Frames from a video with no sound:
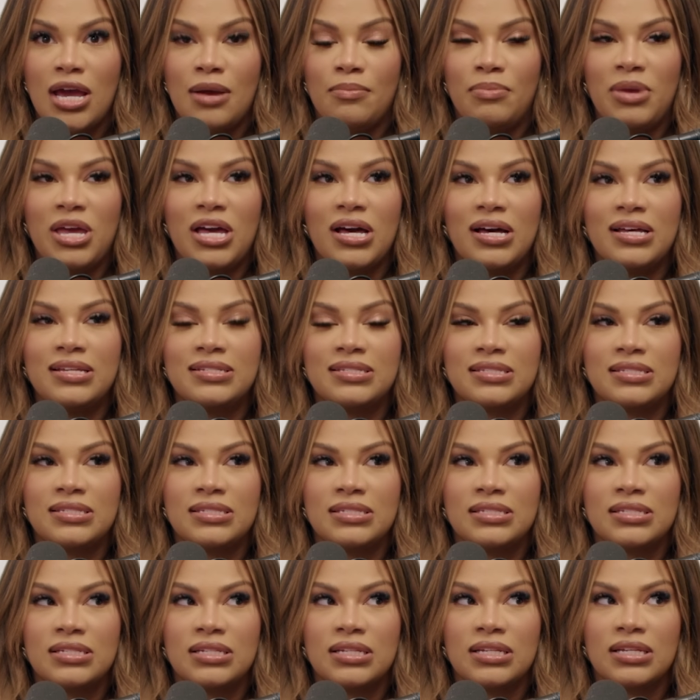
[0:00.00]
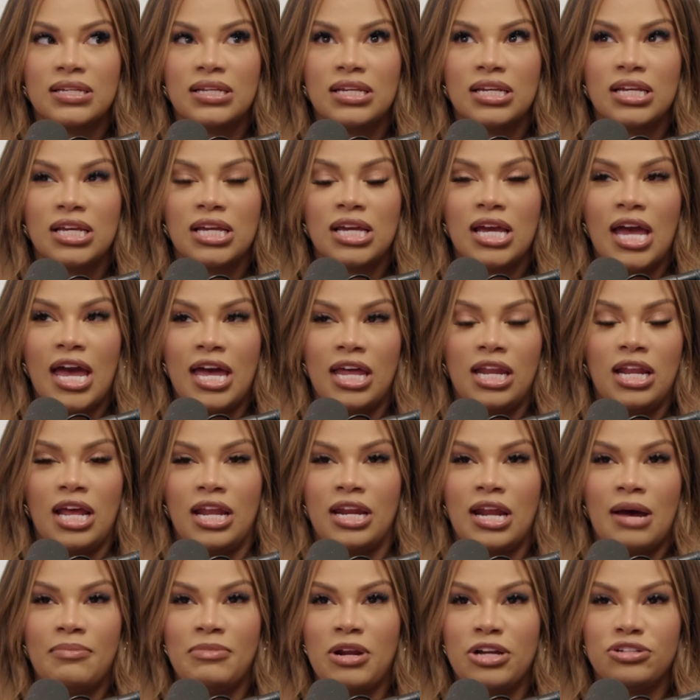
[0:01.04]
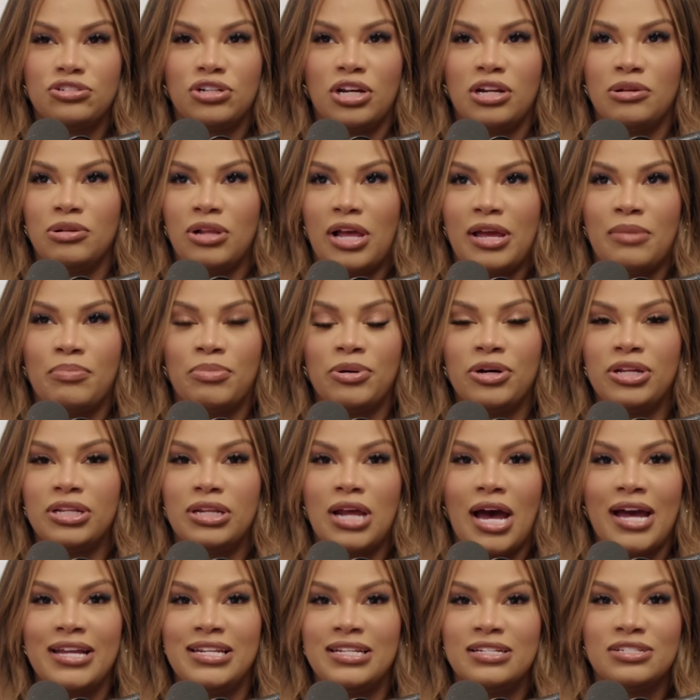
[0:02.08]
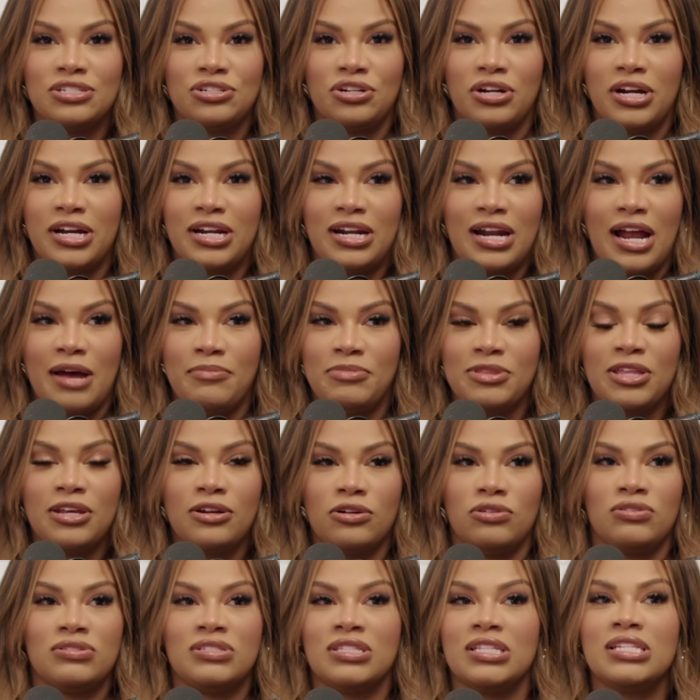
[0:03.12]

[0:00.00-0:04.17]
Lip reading: Because, and I'm not trying to like put ideas in your head and hypotheticals.